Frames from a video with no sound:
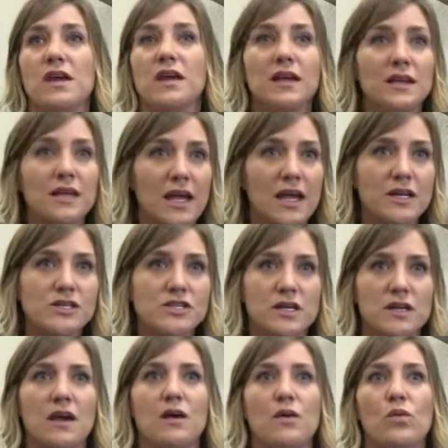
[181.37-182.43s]
they engaged
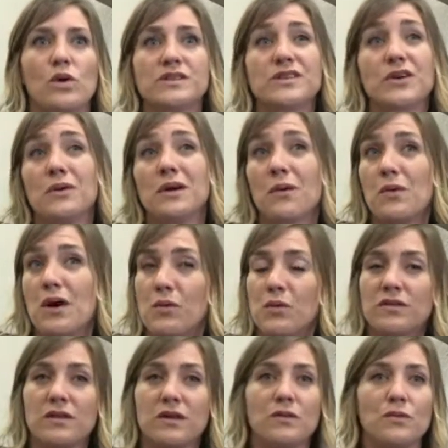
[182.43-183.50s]
in it? What's going well
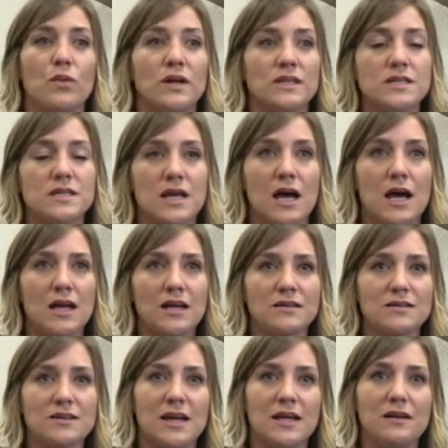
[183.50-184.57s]
with it and what's not?
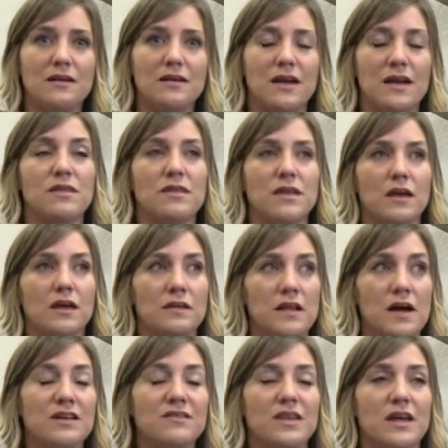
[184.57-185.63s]
And I think a
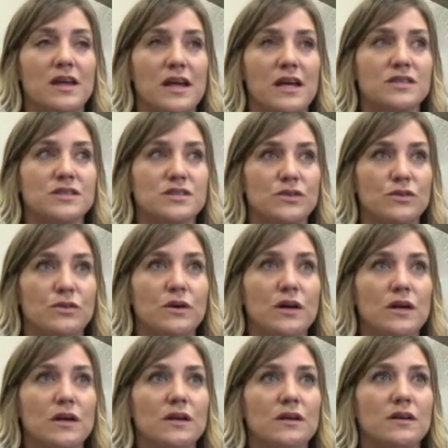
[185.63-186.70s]
lot of that has to,
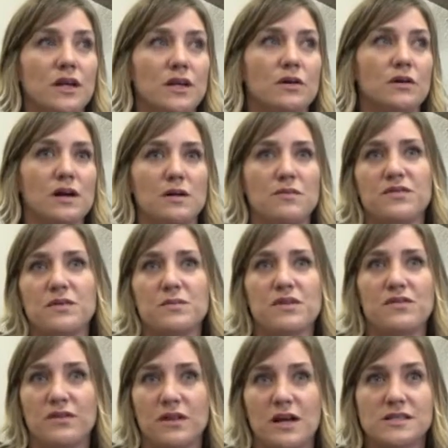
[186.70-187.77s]
come from
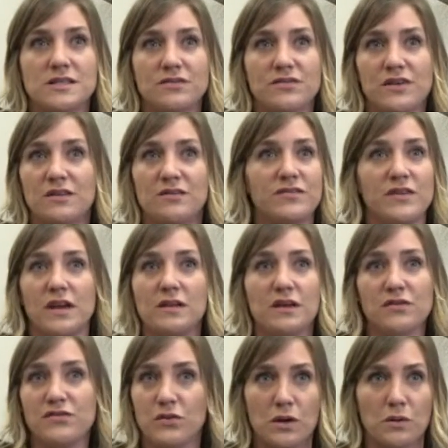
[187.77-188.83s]
the philosophy of
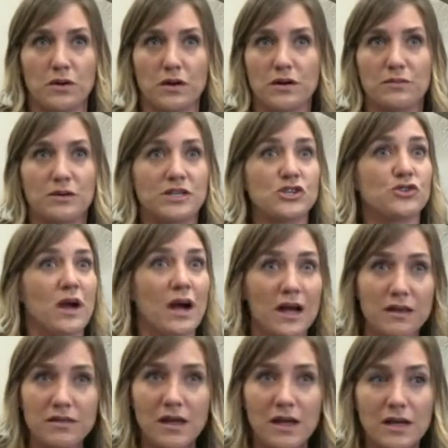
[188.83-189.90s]
failing forward. We
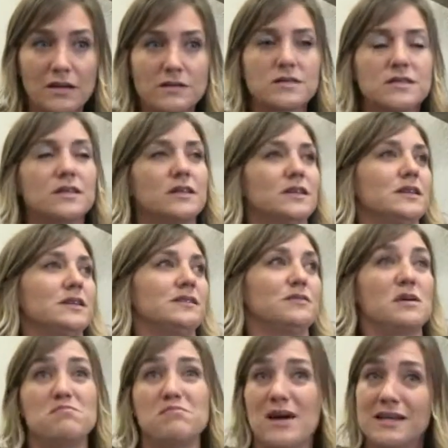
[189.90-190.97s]
try things,
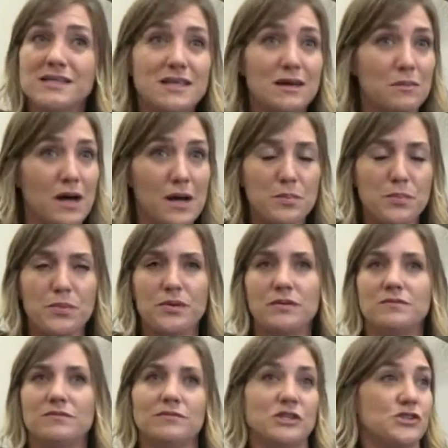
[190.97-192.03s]
we mess them up,
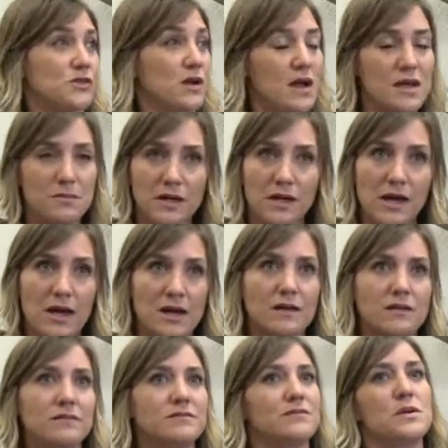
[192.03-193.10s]
we try them
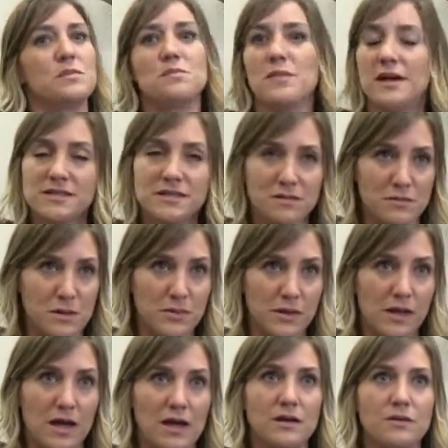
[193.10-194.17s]
again, we mess them up
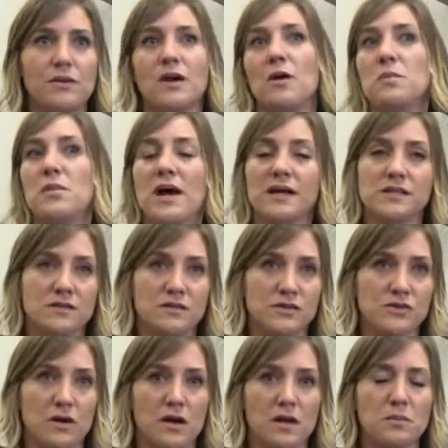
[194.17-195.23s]
again, we go back to the
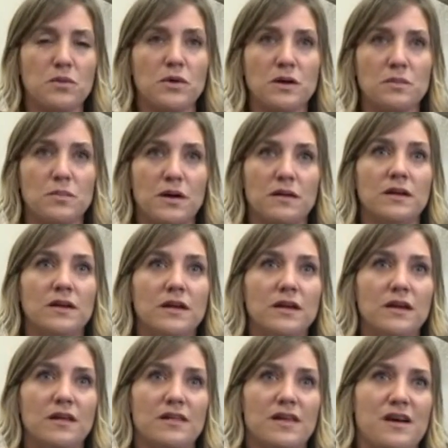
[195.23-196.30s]
drawing board. But
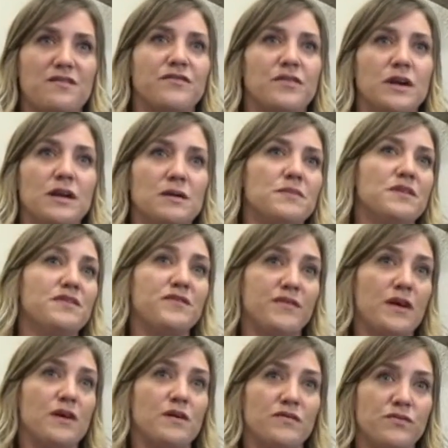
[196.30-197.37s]
that freedom to
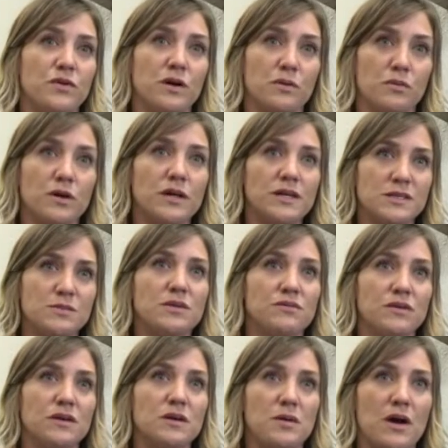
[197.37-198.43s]
fail forward has been
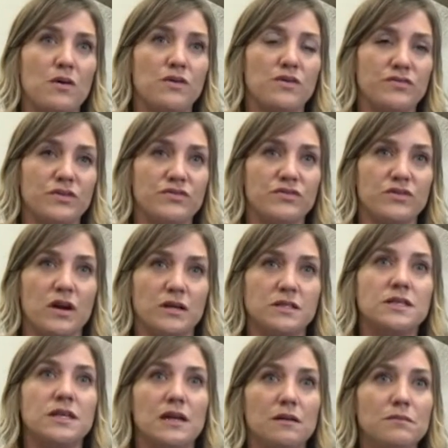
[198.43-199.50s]
really powerful for our
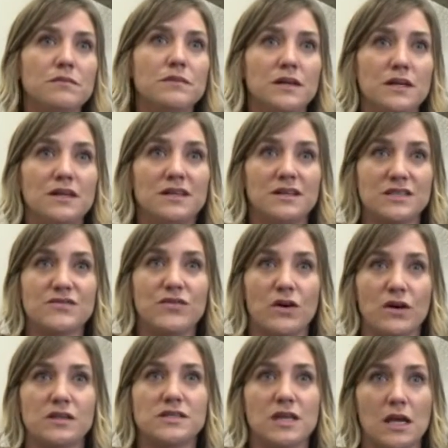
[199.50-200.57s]
team as
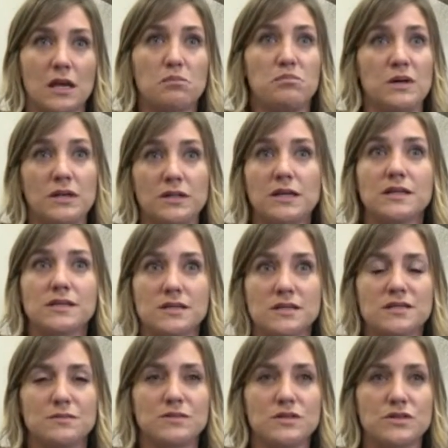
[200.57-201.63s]
far as like building
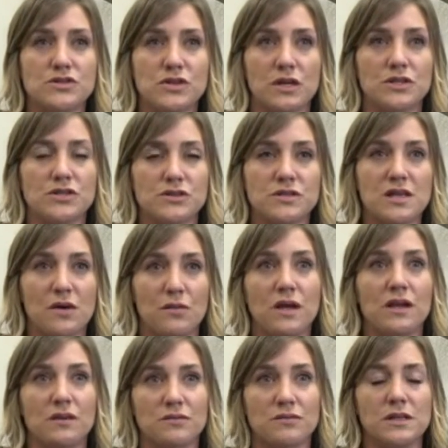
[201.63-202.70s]
systems and structures that we
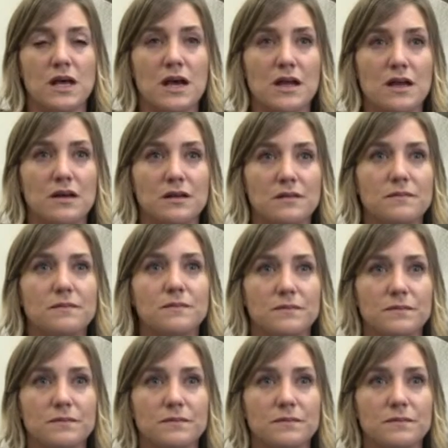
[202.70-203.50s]
can rely on.